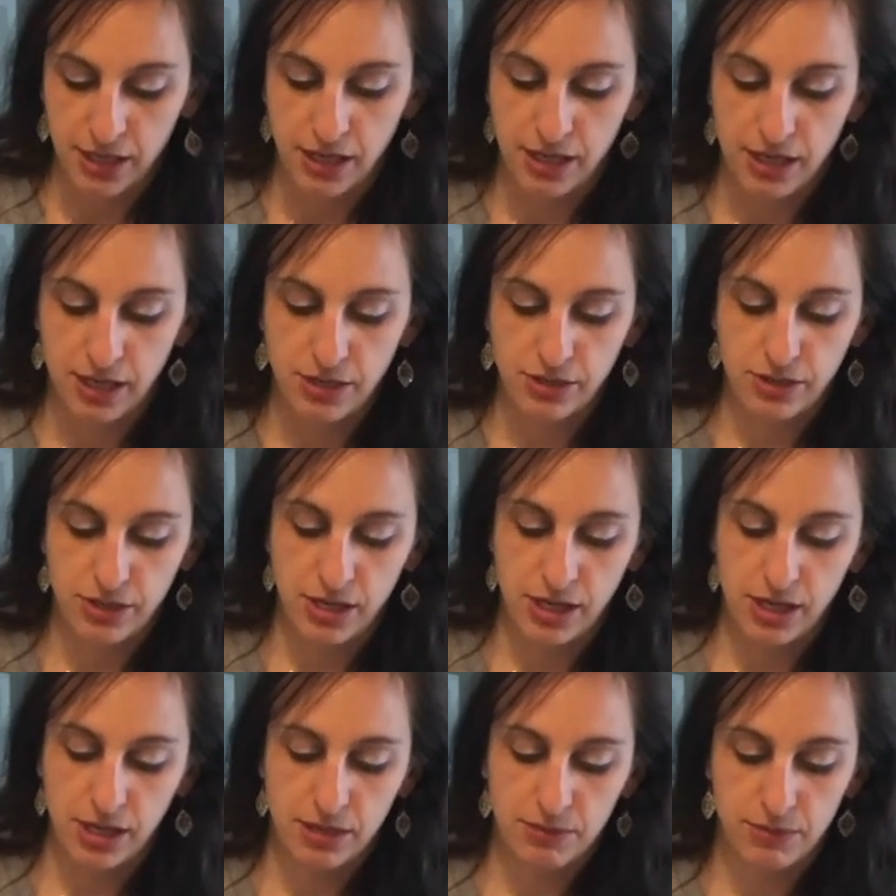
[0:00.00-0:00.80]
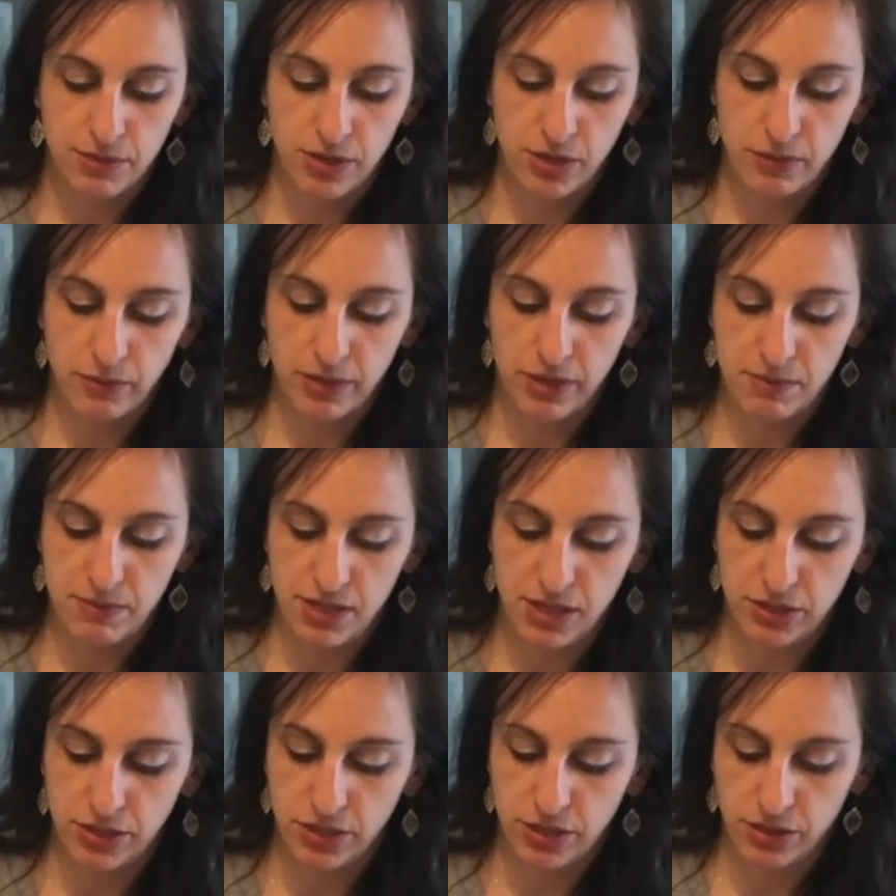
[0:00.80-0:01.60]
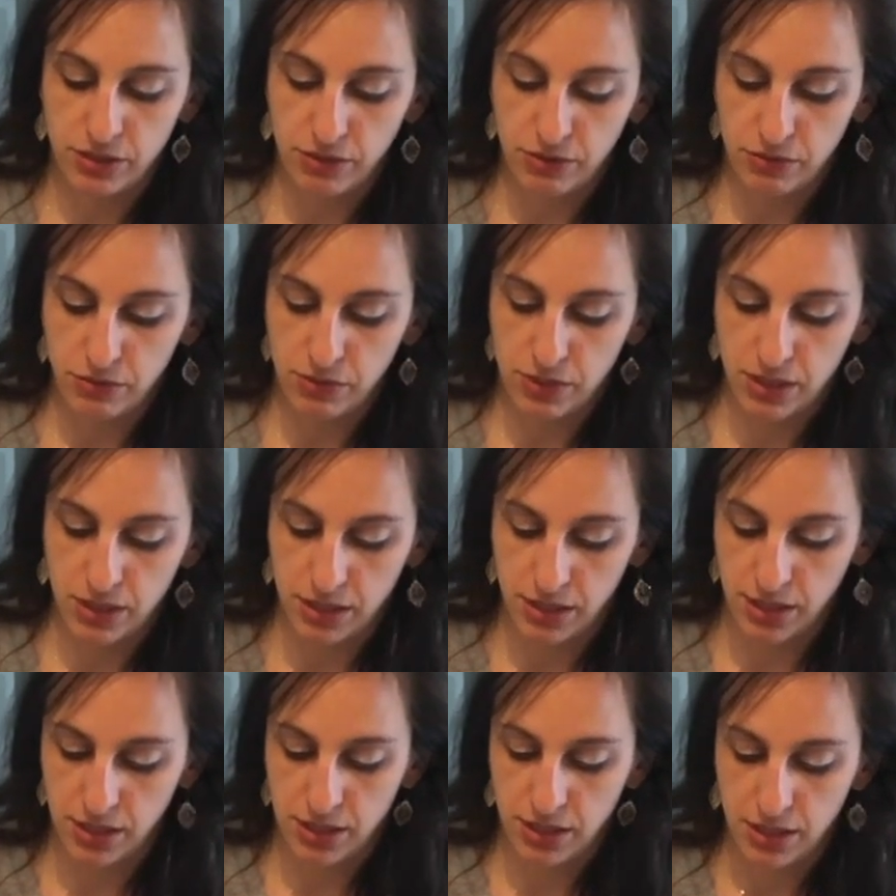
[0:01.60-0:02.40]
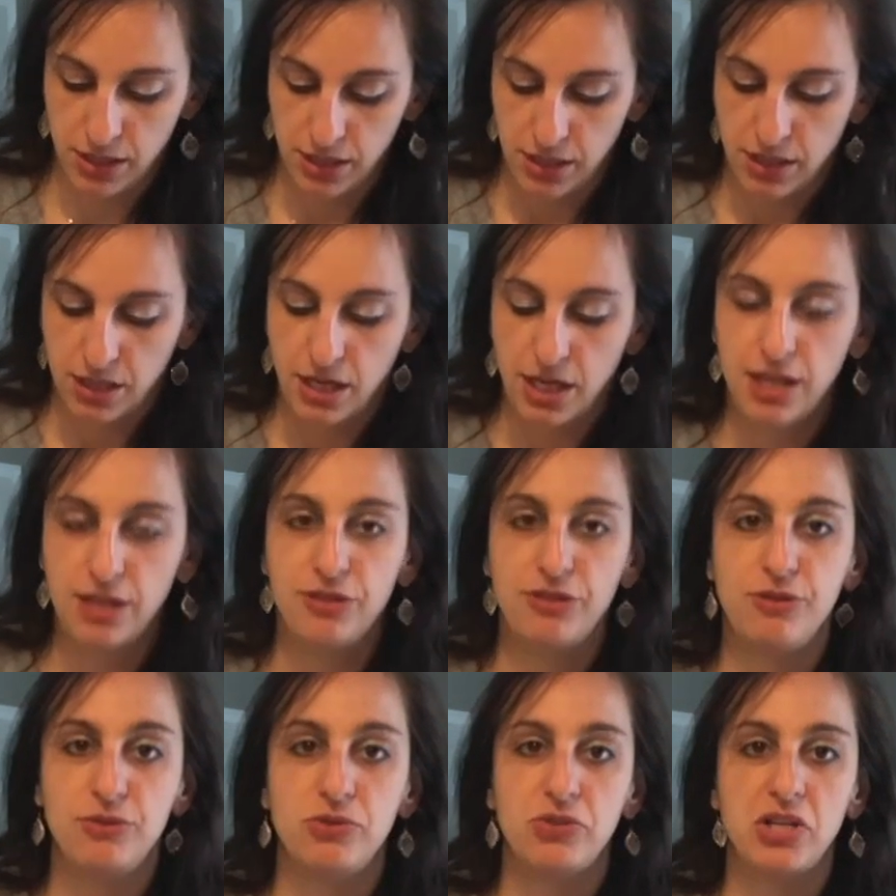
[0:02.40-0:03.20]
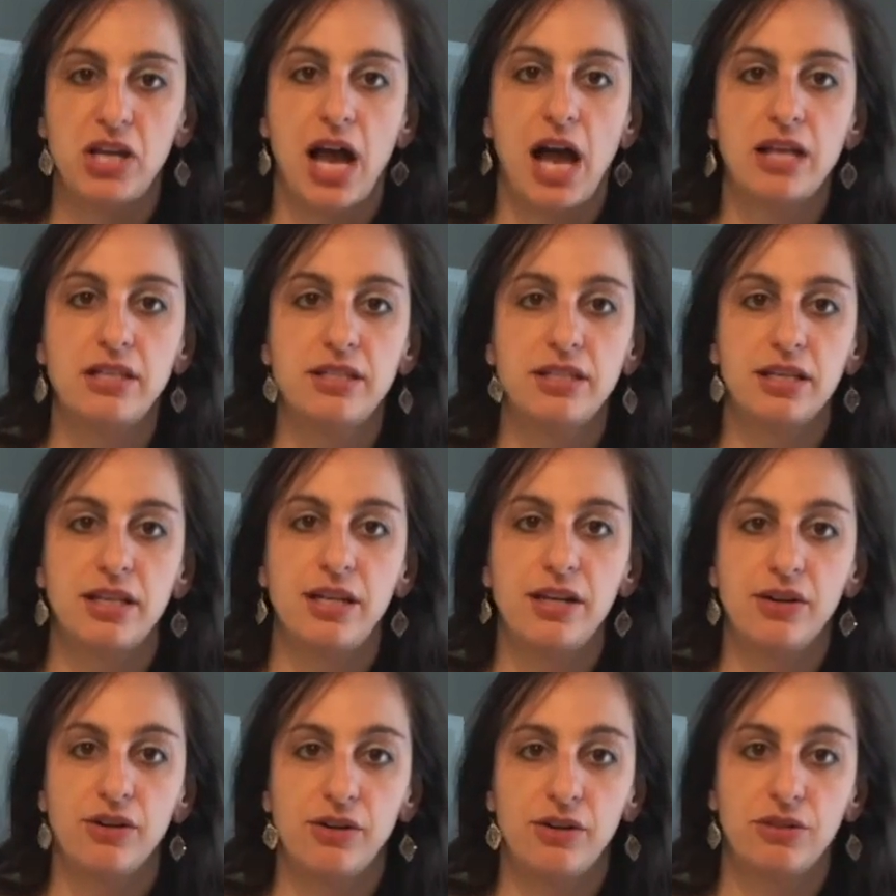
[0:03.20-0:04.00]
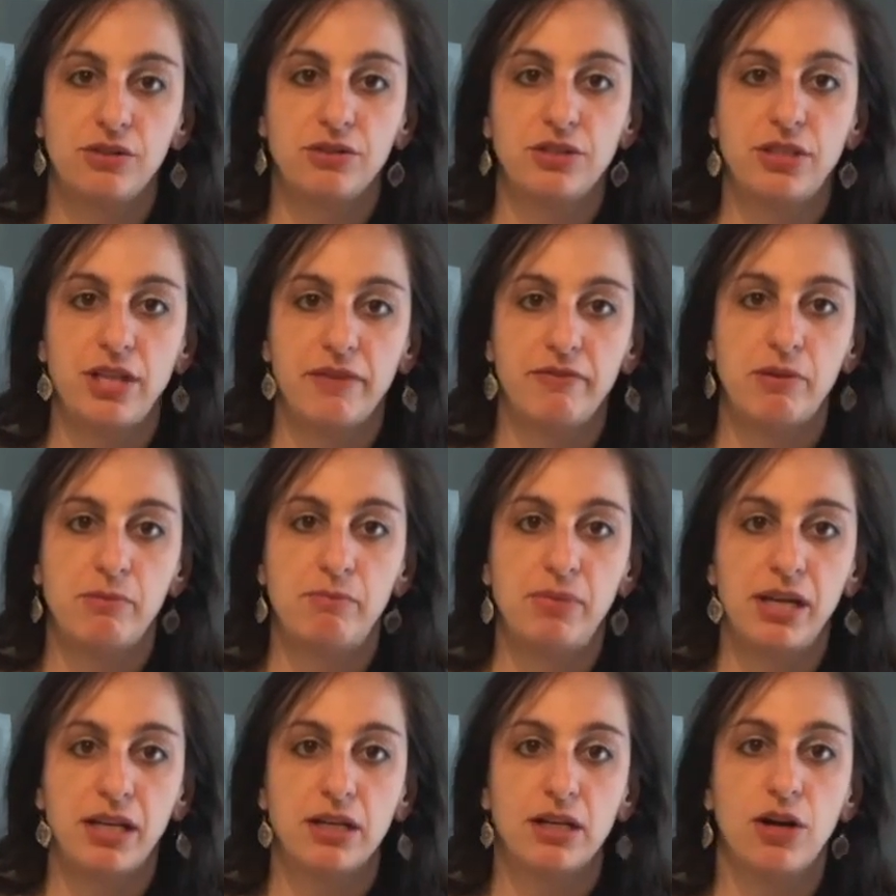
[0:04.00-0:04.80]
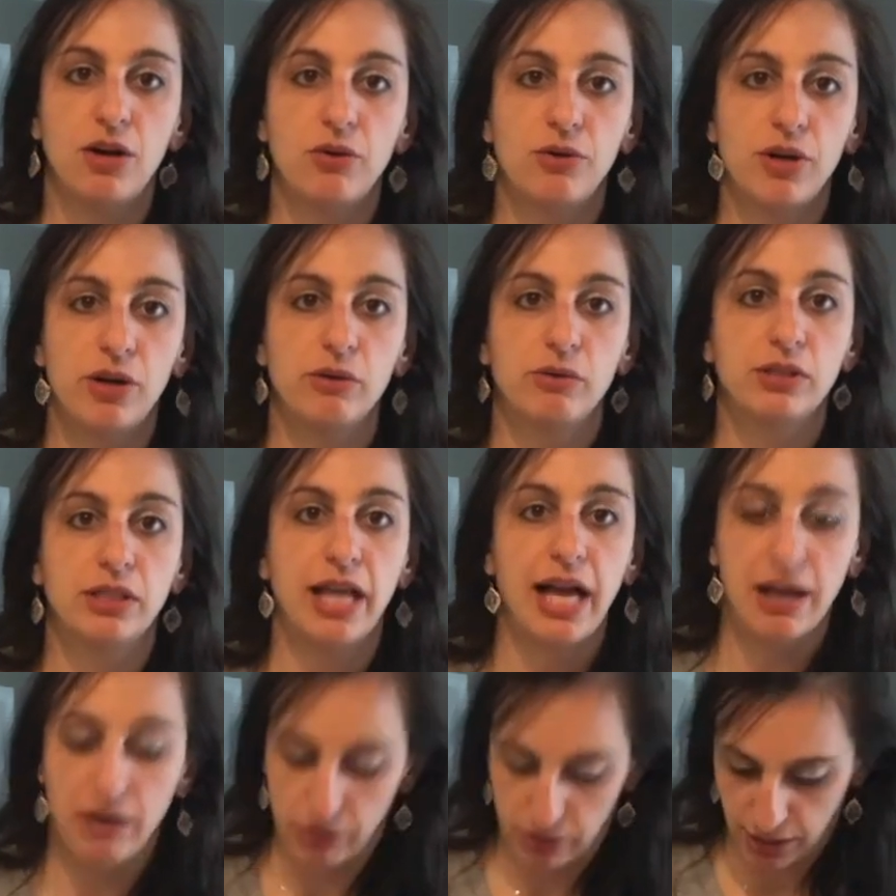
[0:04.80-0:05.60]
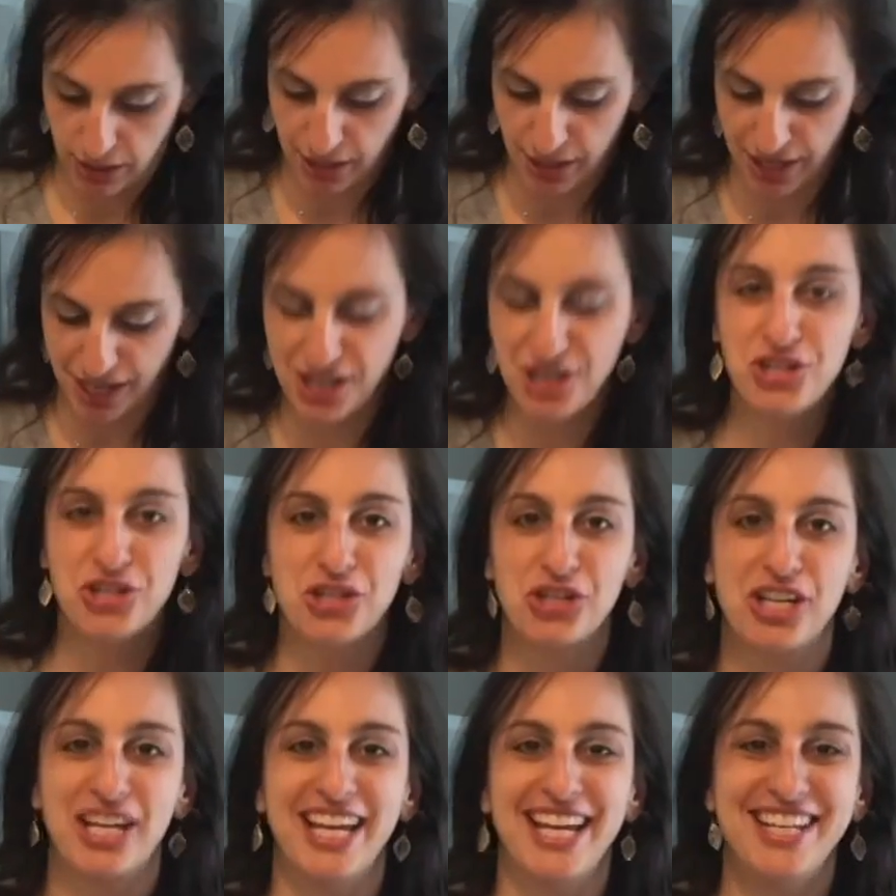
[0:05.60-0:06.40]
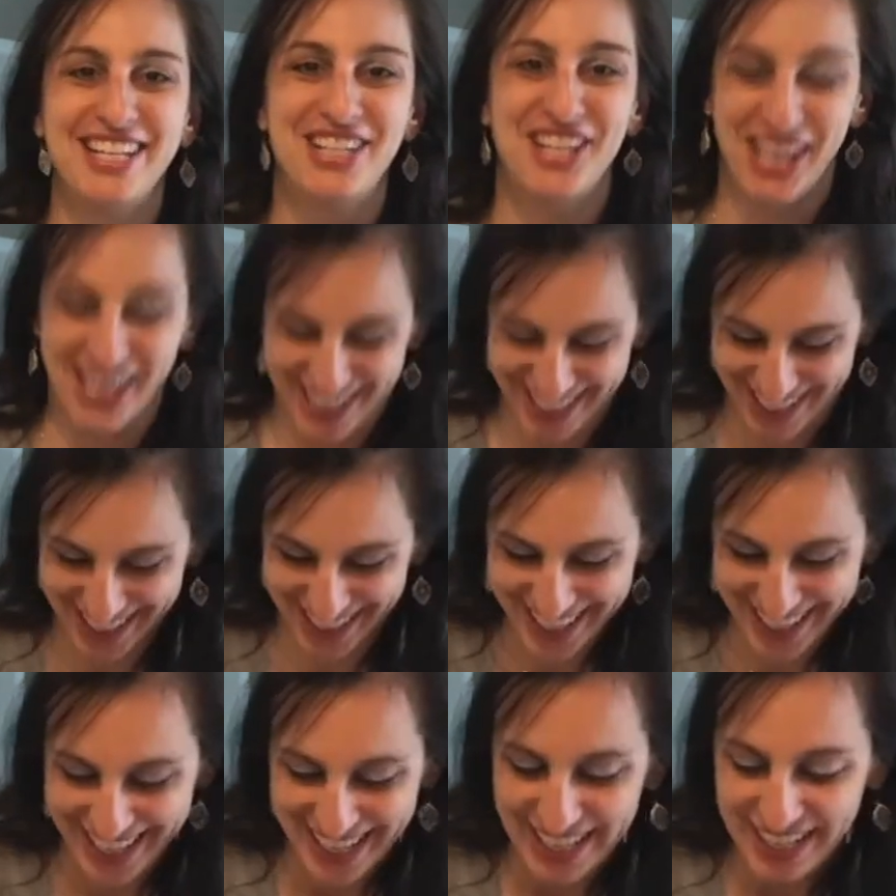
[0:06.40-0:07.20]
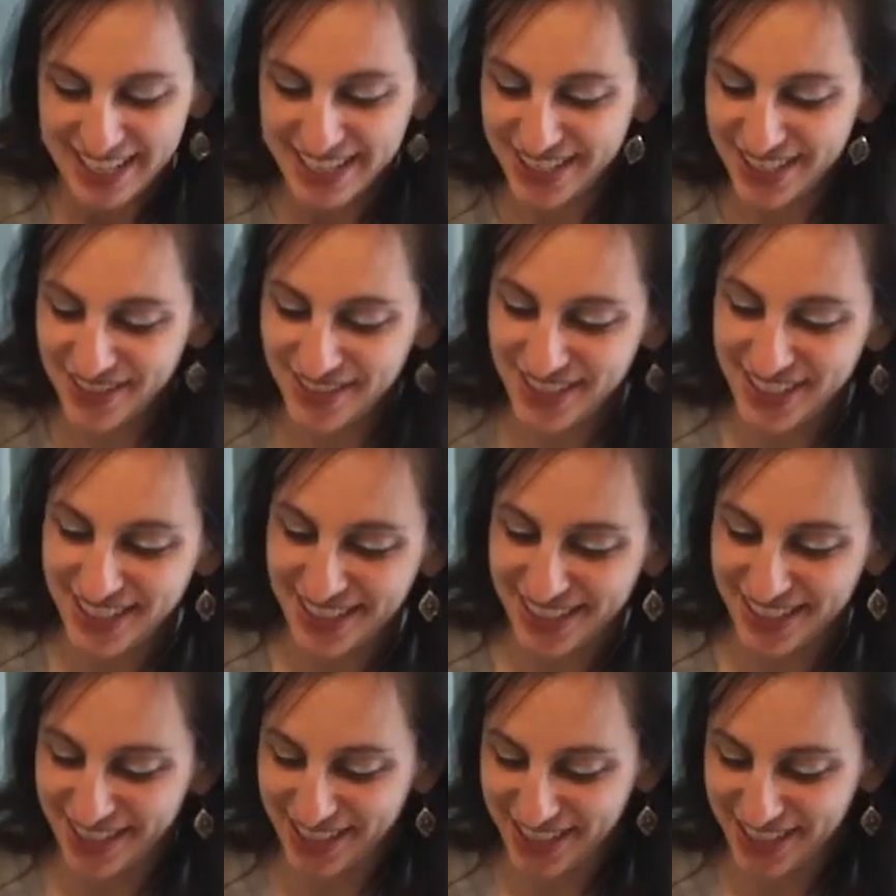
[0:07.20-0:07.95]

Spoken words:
And you don't want to be too enthusiastic here, or you'll just have a big cocoa cloud in your kitchen. So just